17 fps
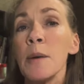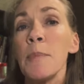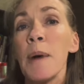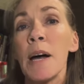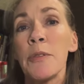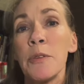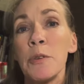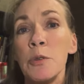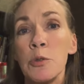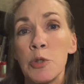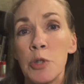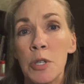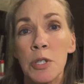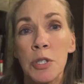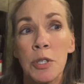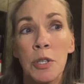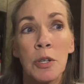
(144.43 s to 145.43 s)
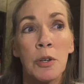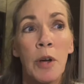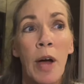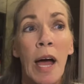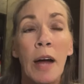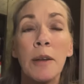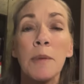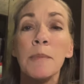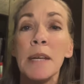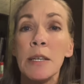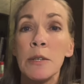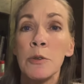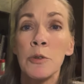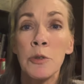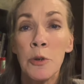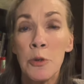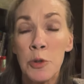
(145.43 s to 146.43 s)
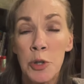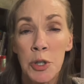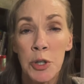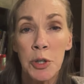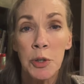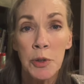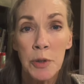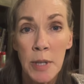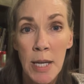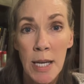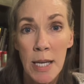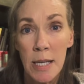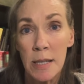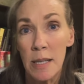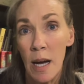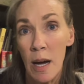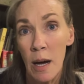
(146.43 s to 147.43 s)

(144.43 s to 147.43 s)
about how to meet your nutritional needs